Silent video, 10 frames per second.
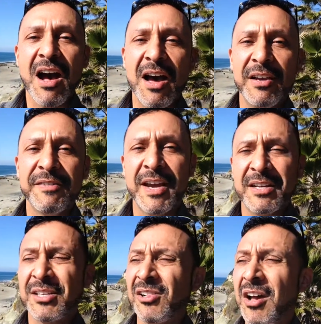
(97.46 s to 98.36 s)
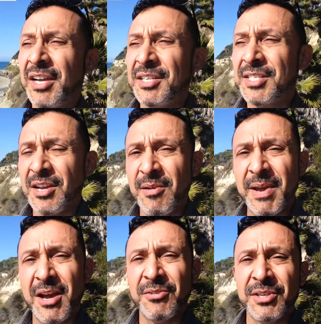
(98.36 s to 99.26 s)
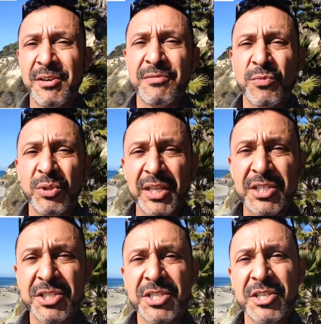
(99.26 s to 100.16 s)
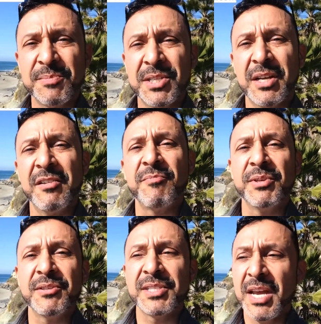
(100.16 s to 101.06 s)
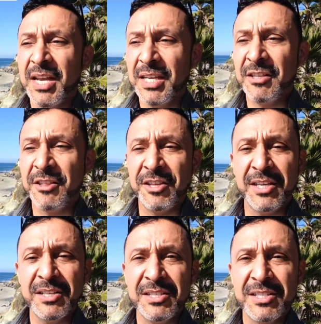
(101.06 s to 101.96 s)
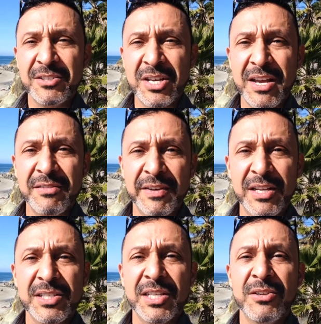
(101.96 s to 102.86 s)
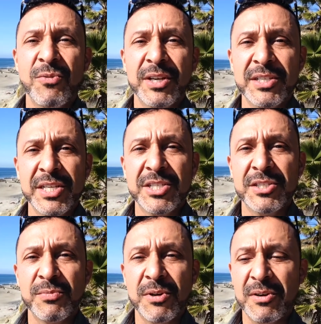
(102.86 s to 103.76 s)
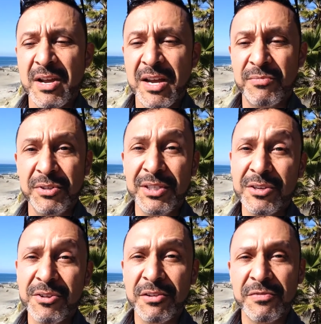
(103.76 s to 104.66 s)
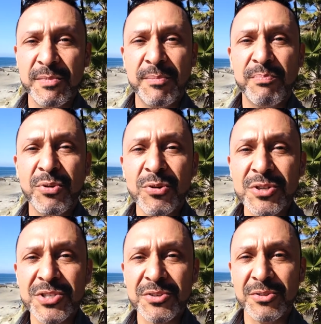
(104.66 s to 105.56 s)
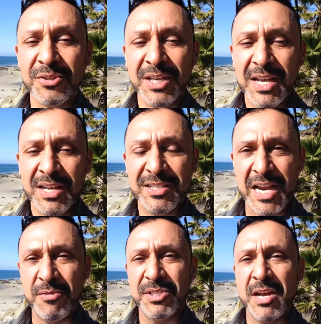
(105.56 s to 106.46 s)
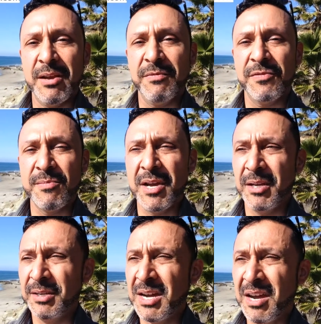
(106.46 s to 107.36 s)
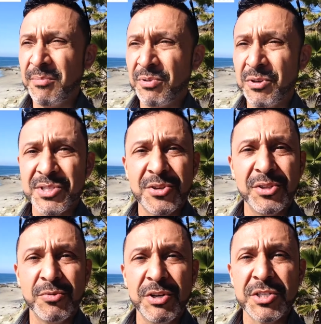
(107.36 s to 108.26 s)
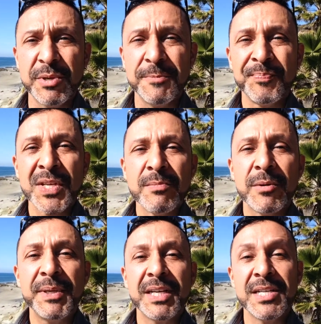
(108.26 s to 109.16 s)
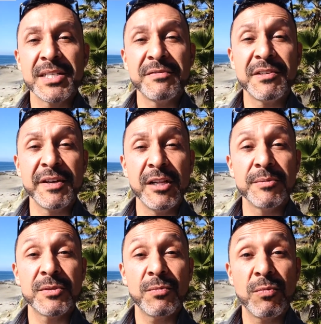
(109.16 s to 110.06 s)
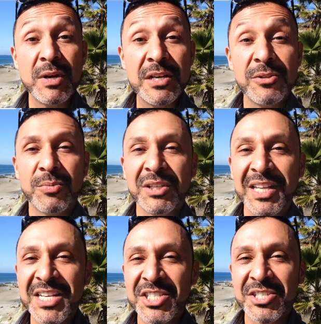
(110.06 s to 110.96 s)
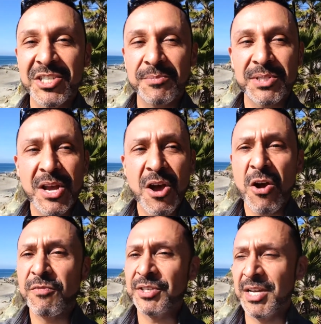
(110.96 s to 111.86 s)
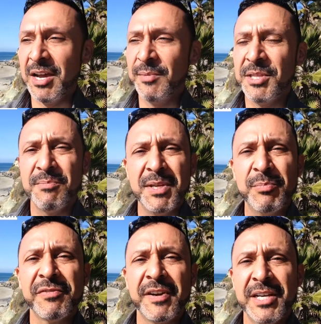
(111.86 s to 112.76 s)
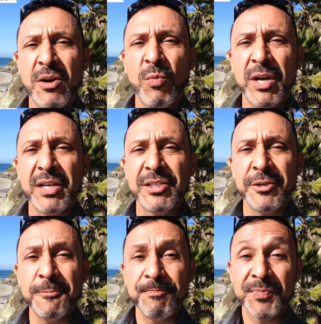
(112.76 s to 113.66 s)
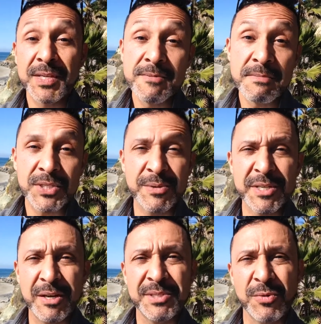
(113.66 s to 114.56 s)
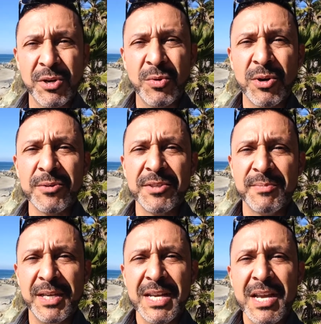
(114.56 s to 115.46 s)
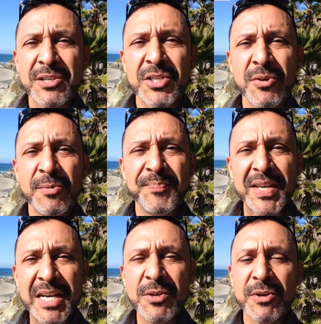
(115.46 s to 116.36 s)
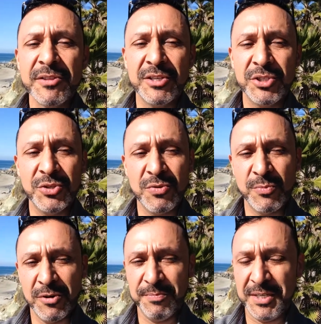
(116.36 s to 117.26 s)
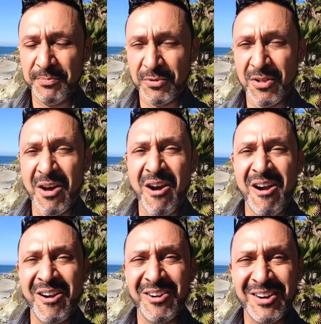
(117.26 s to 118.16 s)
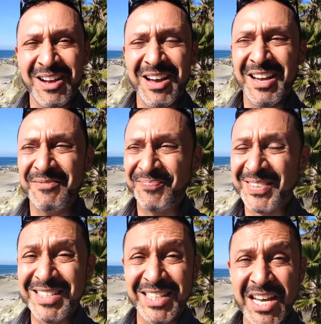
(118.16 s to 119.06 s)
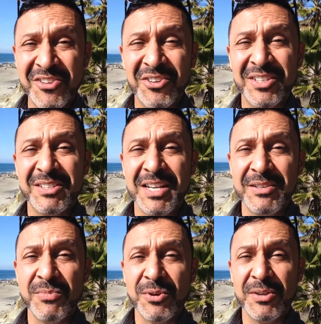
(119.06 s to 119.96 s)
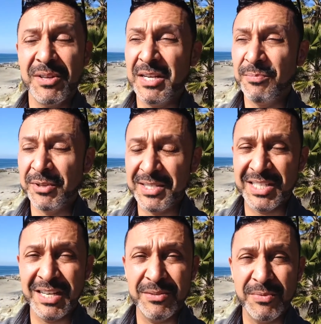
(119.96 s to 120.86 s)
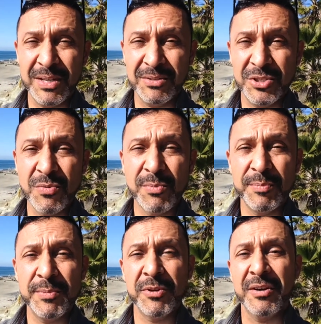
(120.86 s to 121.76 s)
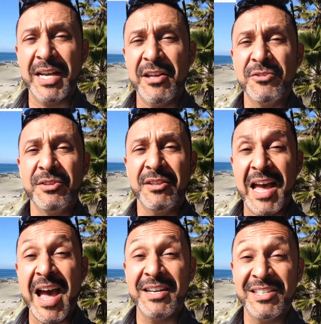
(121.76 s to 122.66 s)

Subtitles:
I've had clients come out of relationships that I've built in things at events and organizations where I really go there for my personal downtime, for my personal enrichment. But because I've developed real relationships over time and then people find out what I do, sometimes they want to work with me. So anywhere that 2 or more people are together, any place that 2 or more people are gathered, that